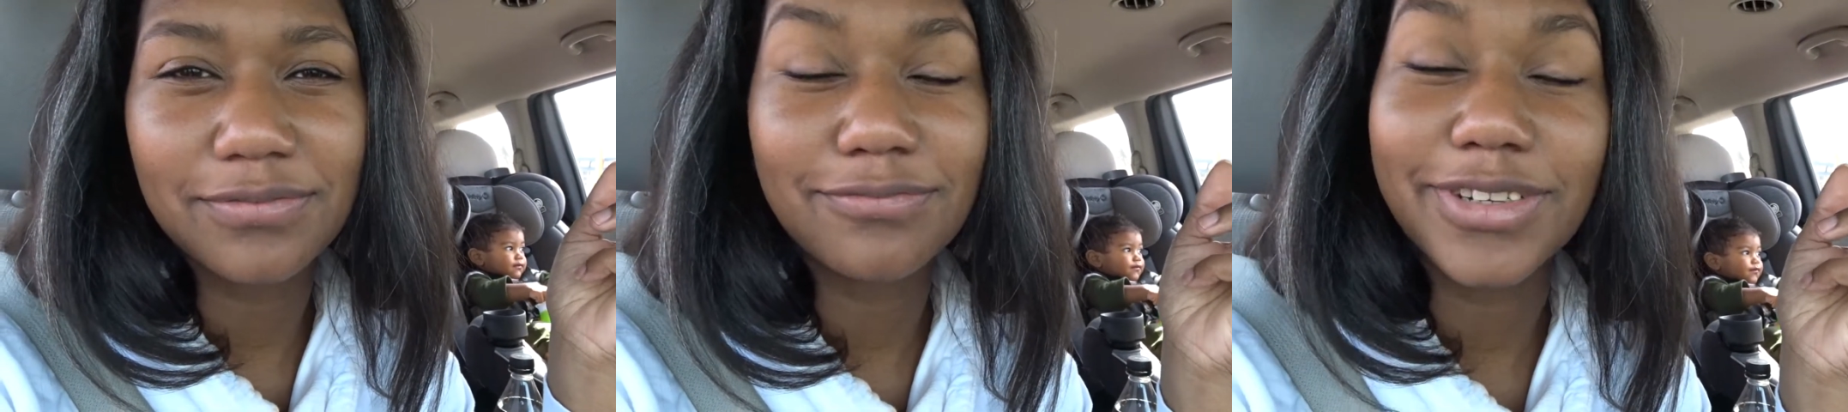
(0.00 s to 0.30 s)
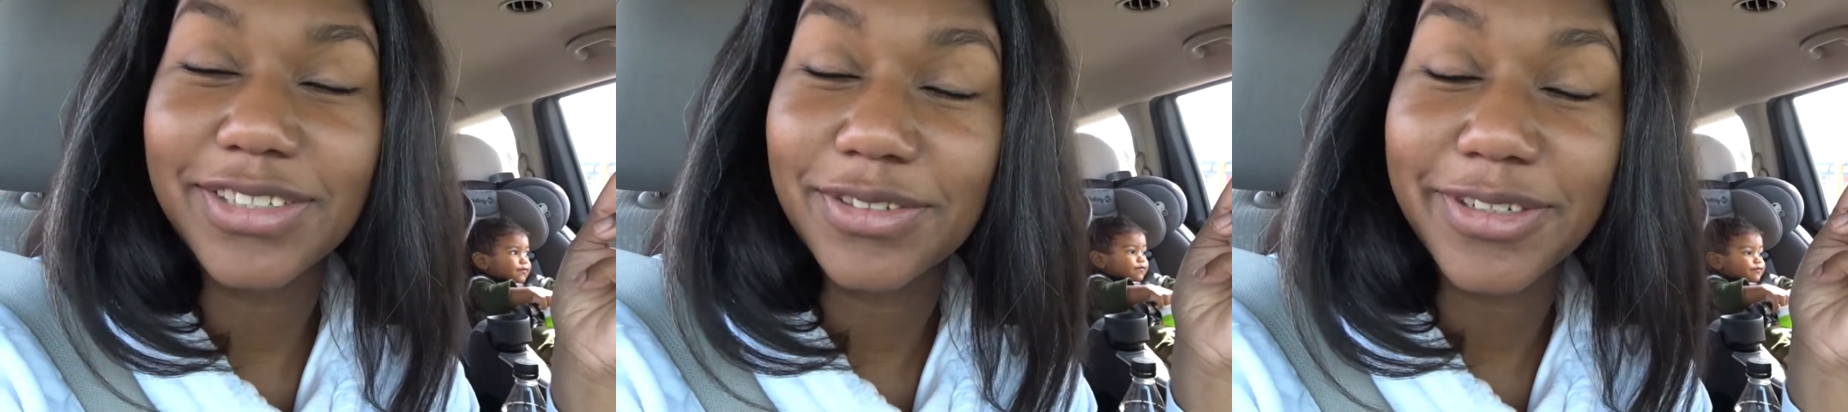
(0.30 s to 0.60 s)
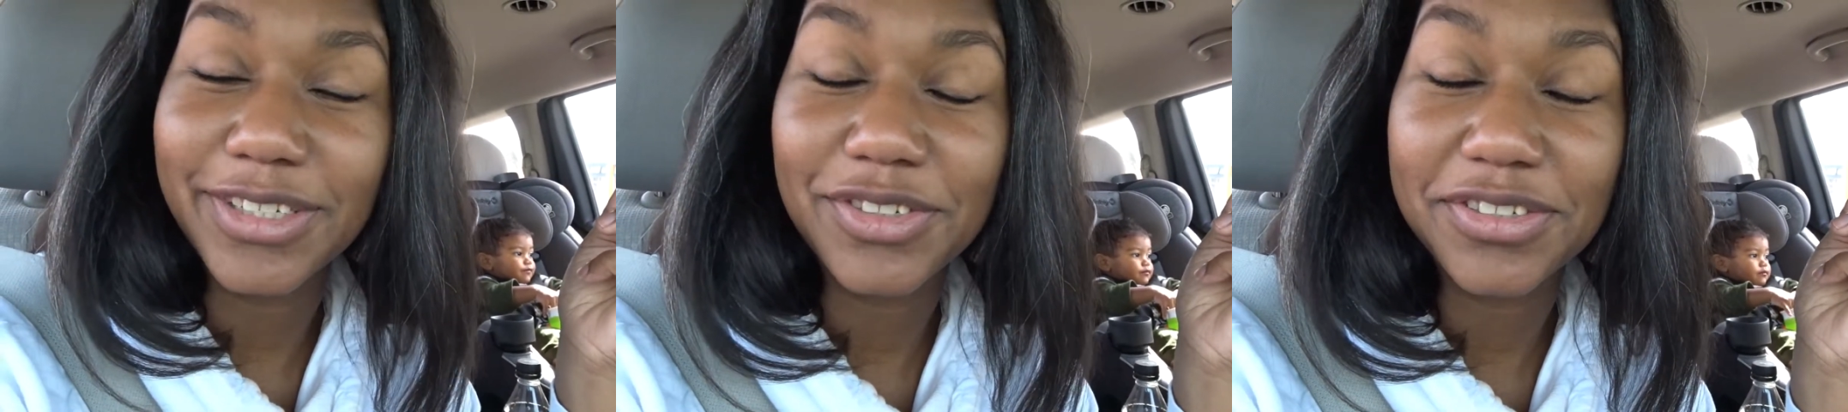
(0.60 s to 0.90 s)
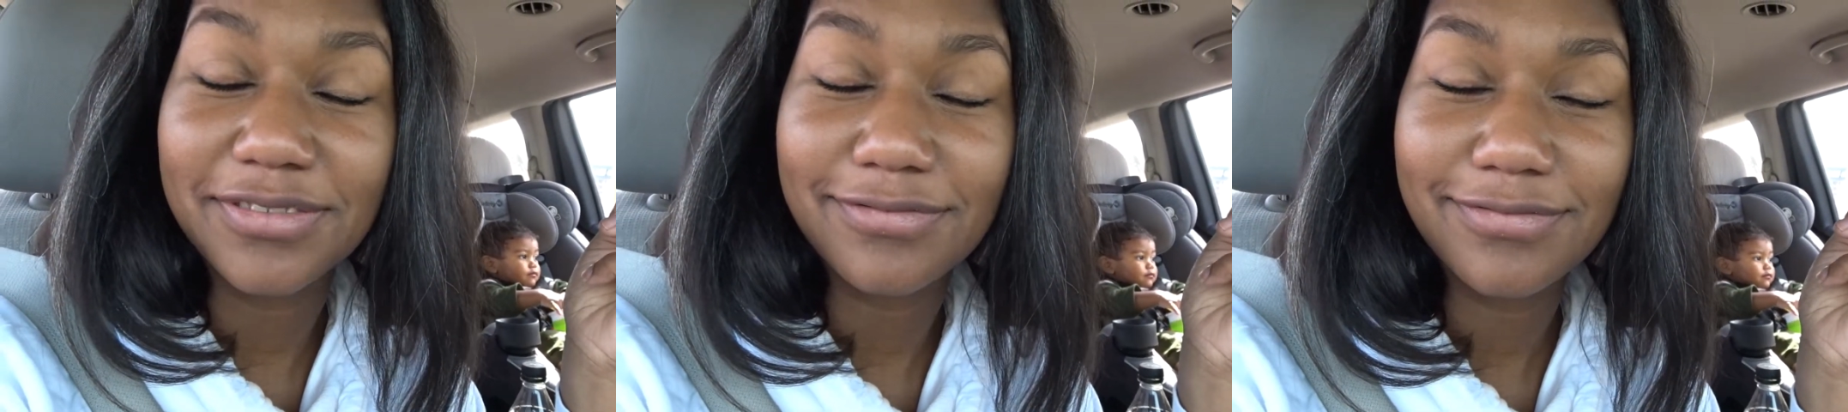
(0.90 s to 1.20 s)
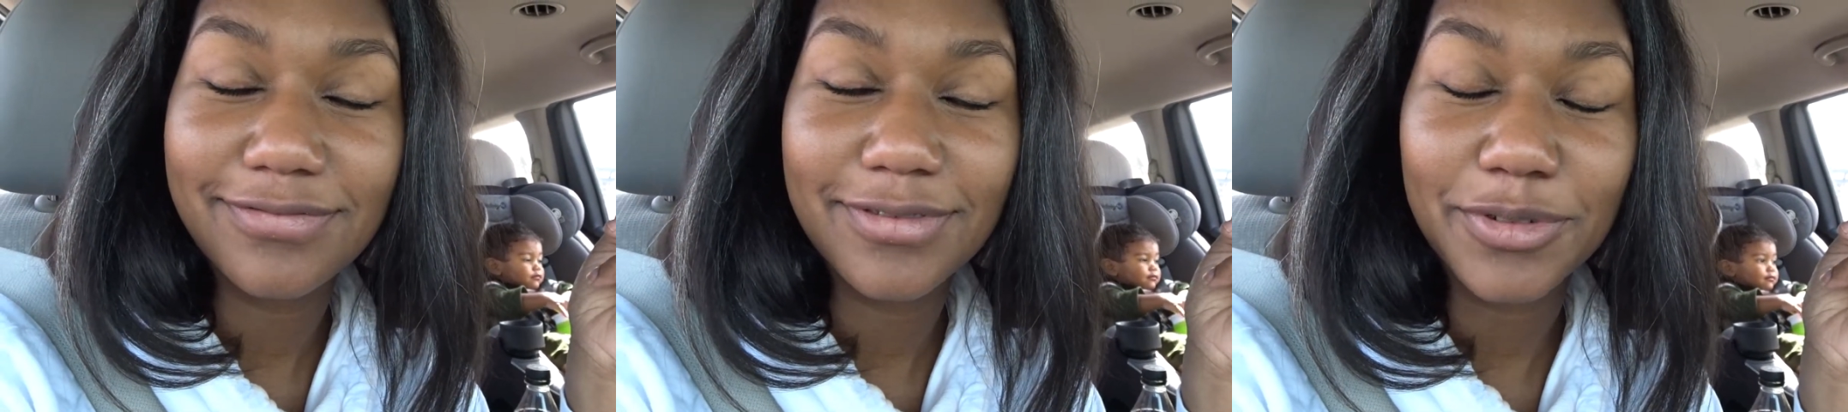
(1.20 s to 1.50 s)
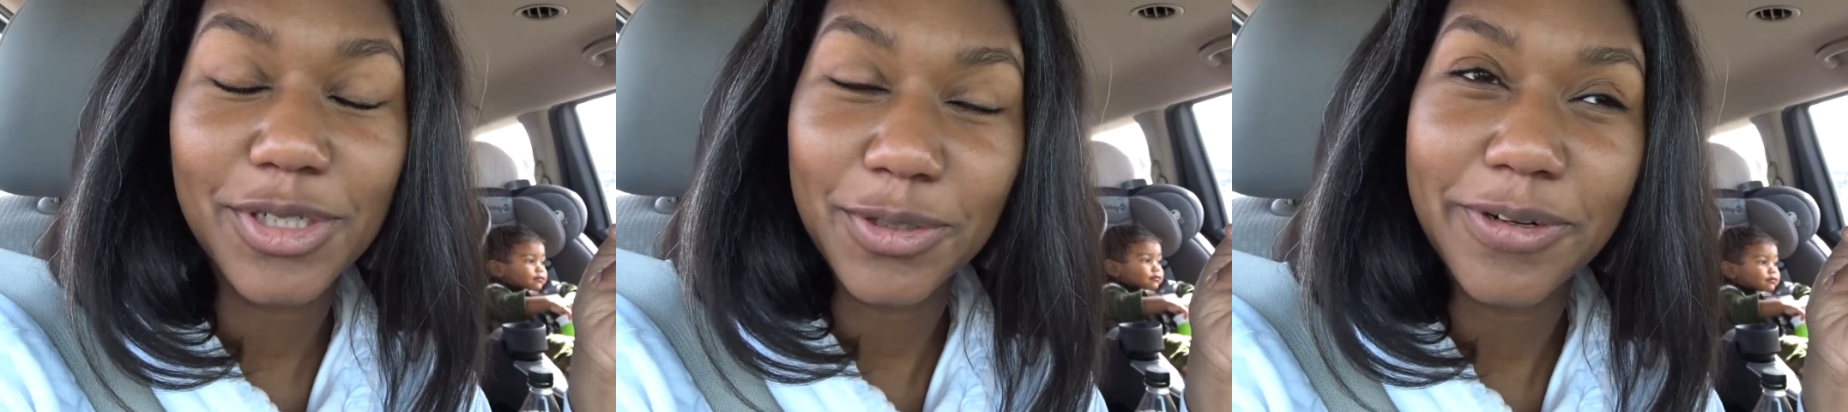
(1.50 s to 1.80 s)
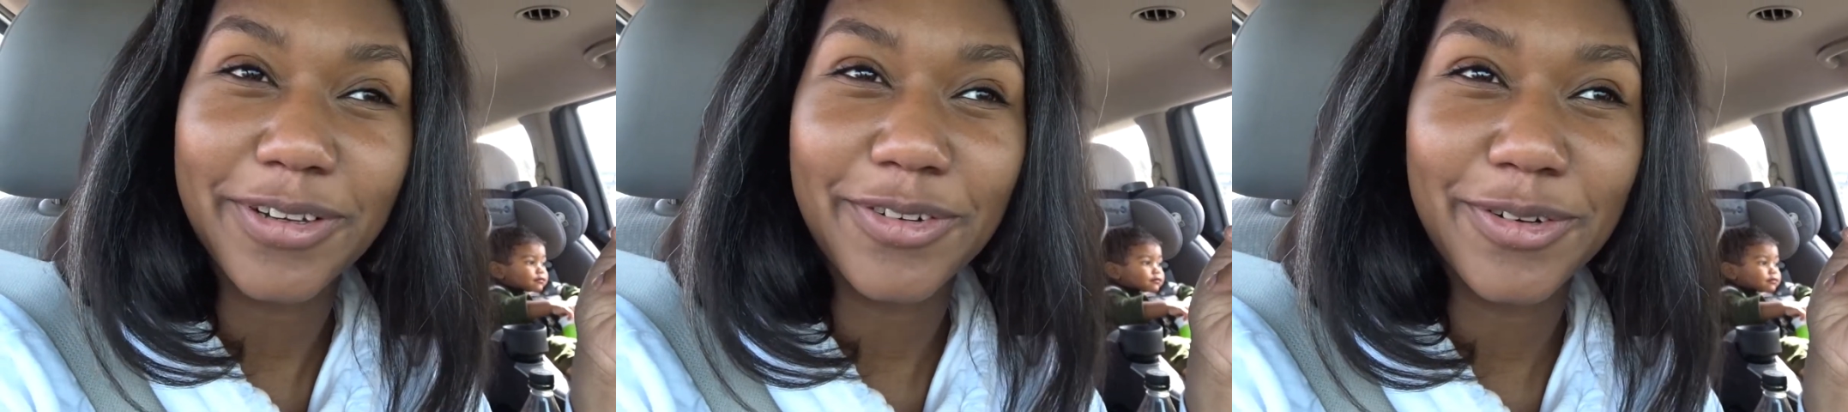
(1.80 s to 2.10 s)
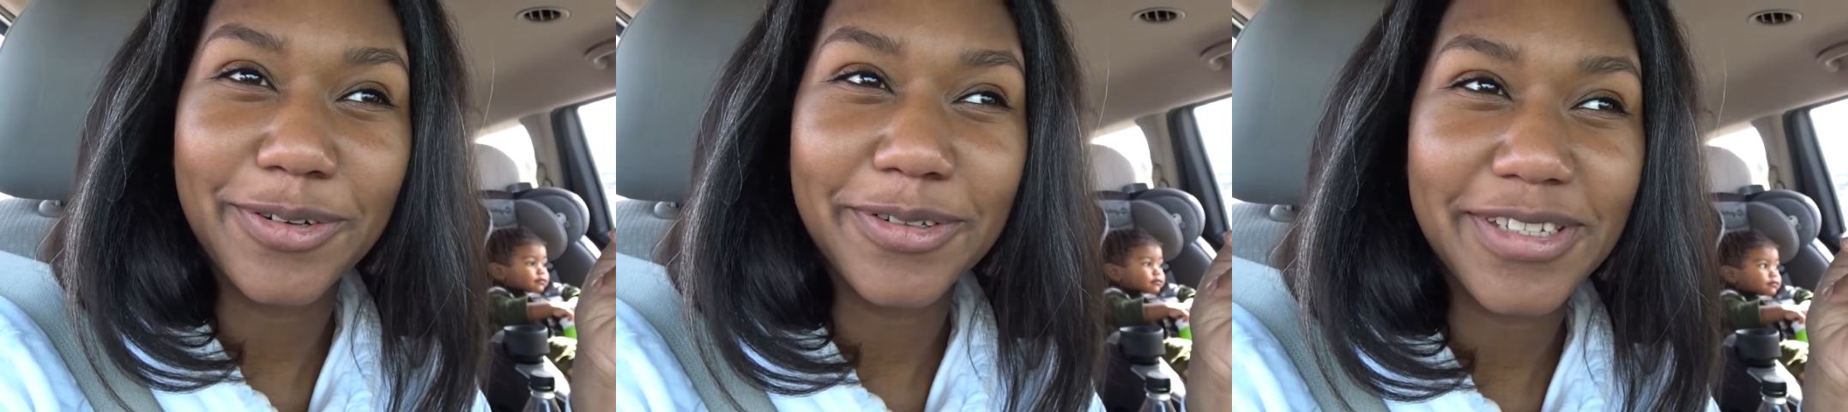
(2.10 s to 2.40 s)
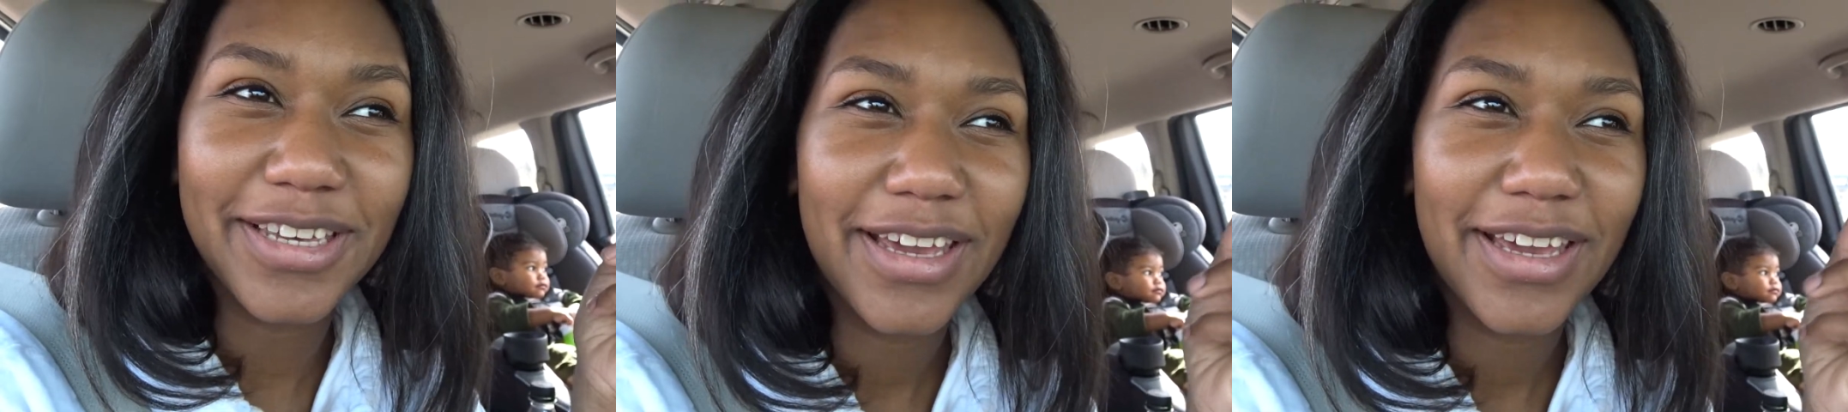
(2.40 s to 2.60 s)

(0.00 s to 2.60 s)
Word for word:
Speaker 1: restoration, restoring shoes.